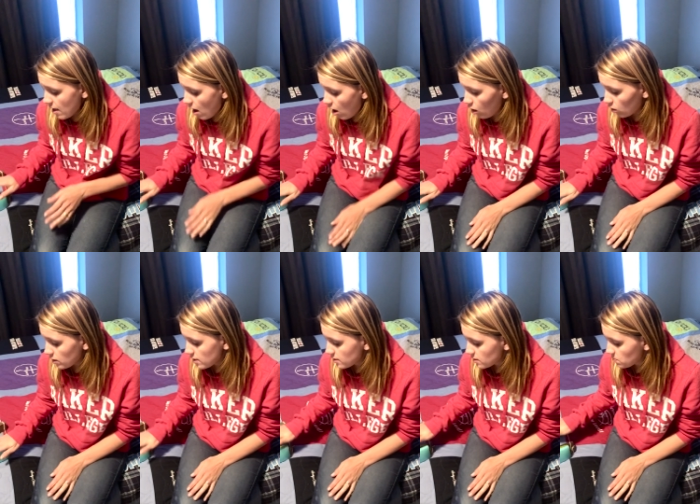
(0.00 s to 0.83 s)
All
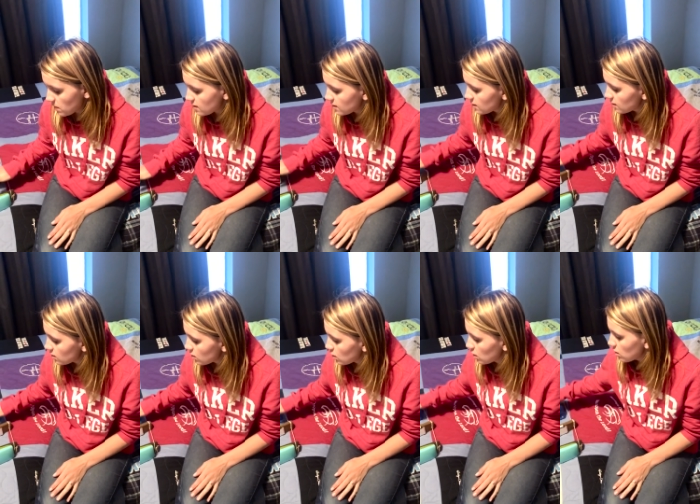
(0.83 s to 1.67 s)
these pieces
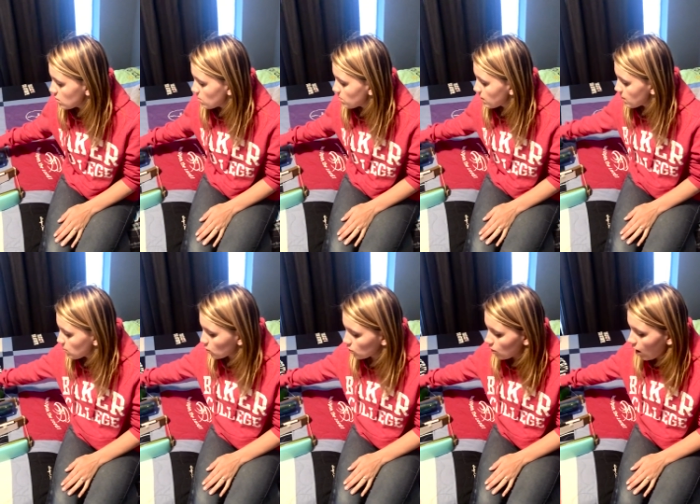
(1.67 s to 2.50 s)
could be
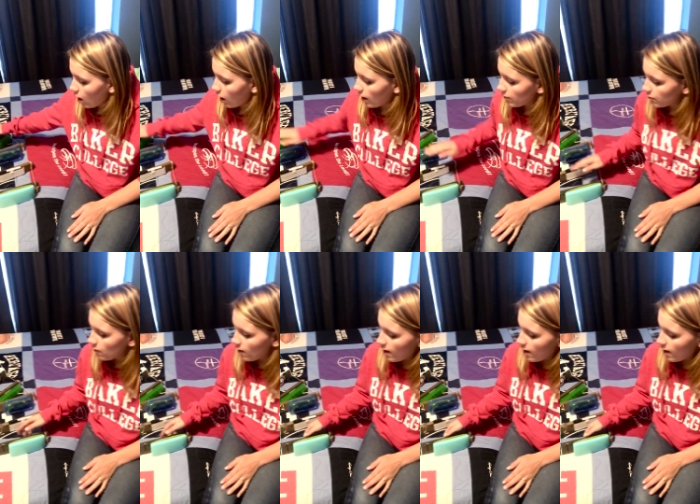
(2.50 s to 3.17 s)
pulled off